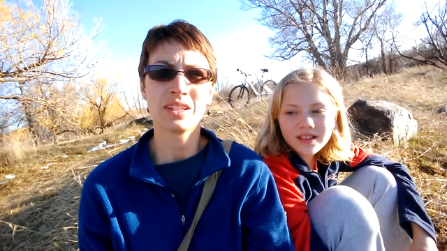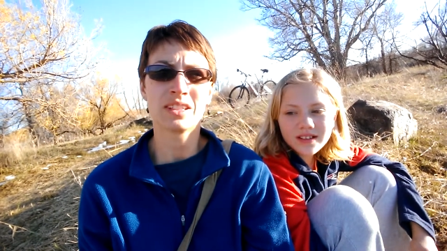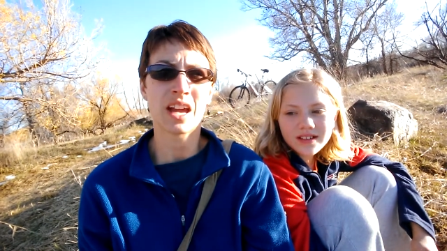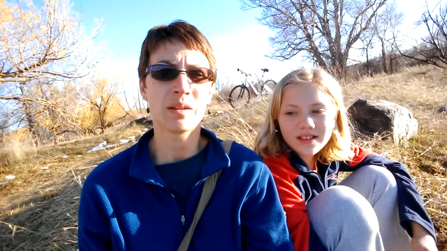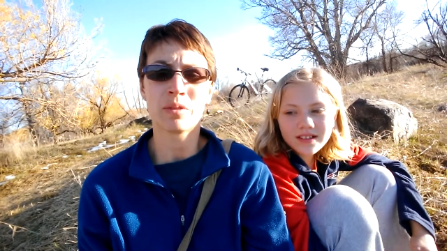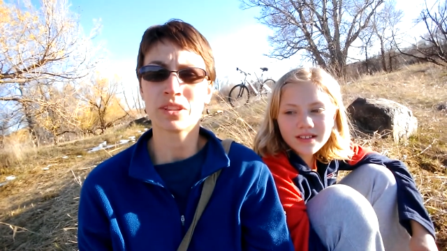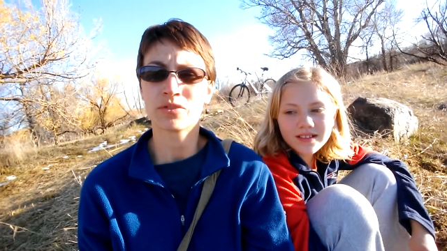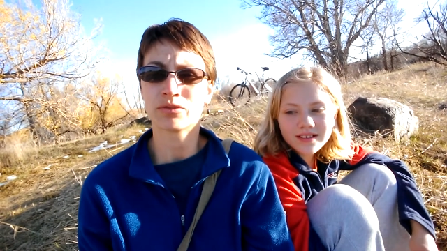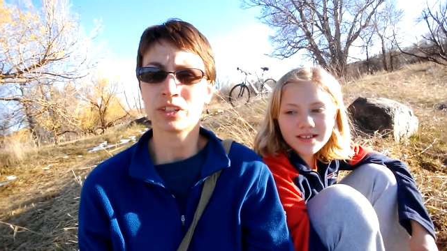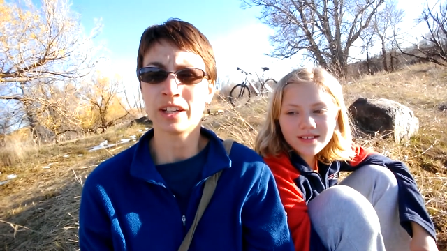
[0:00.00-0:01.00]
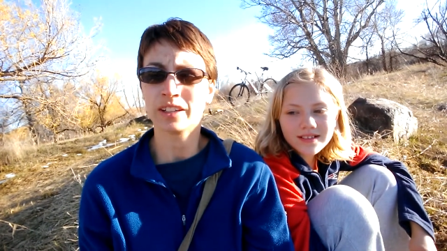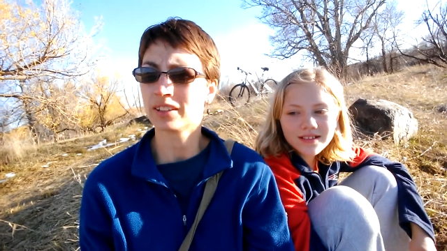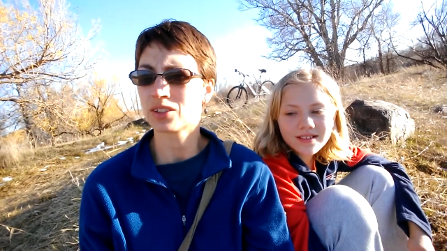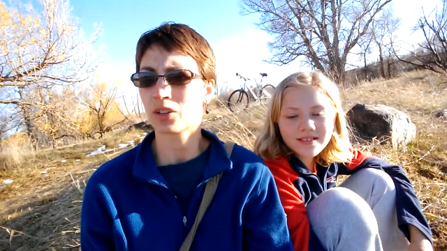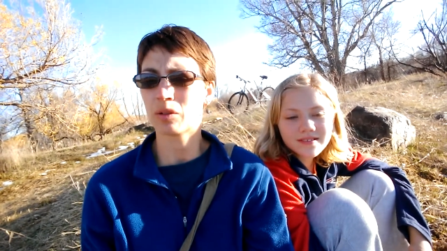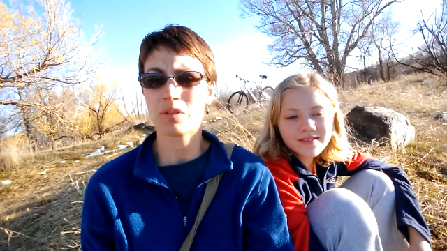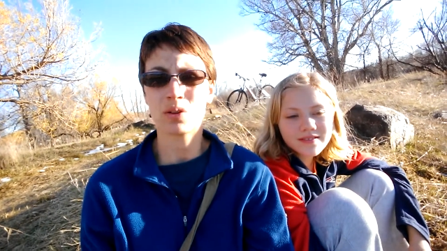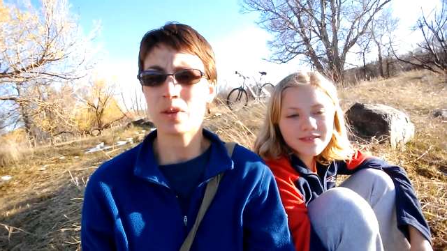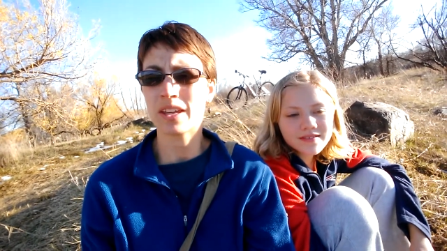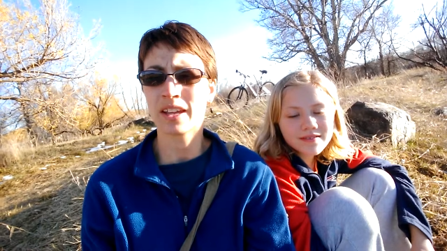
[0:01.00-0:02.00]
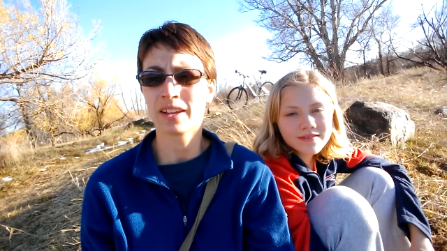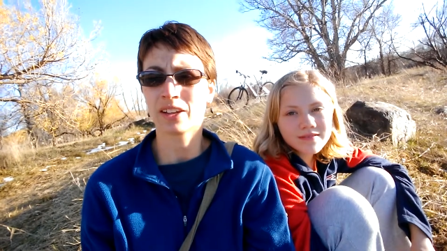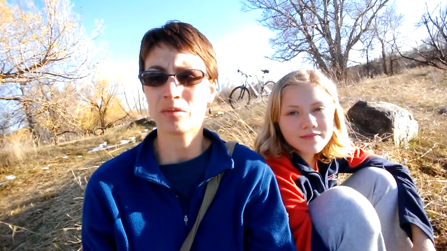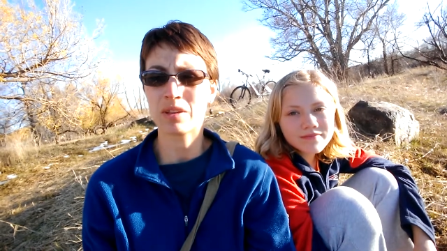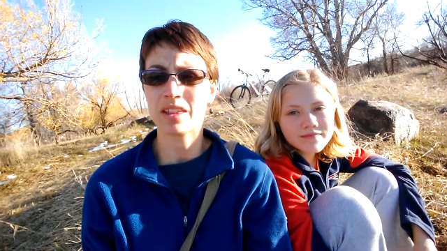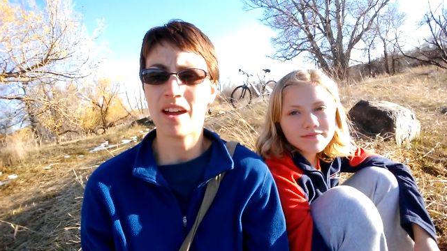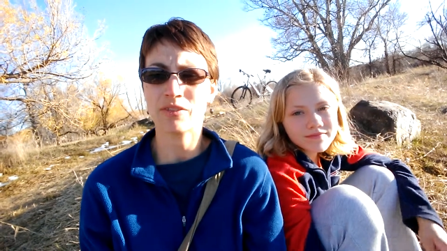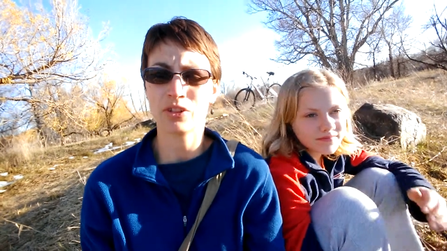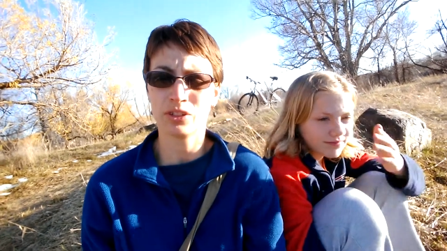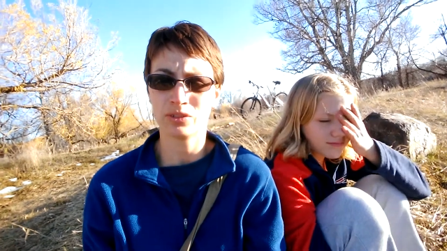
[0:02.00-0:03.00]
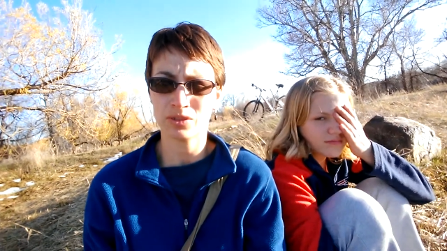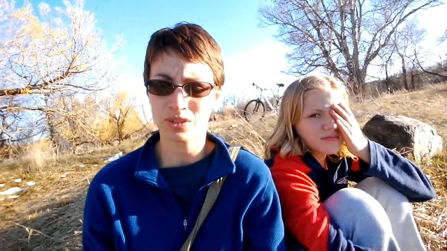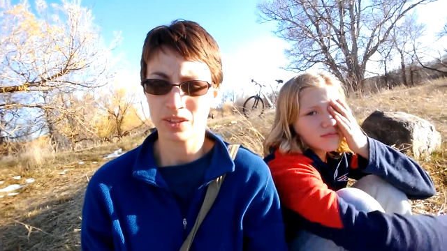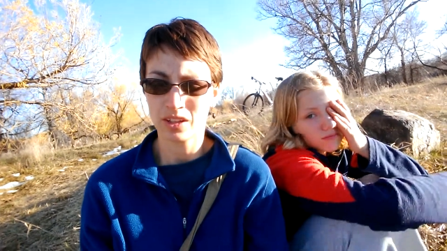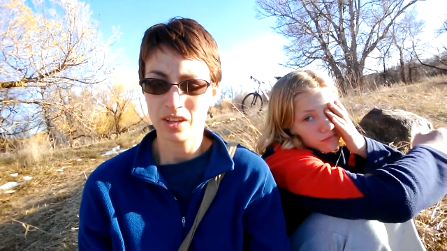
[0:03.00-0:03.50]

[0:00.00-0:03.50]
Speaker 1: any time that's free, so it could be the weekend, it could be the afternoons,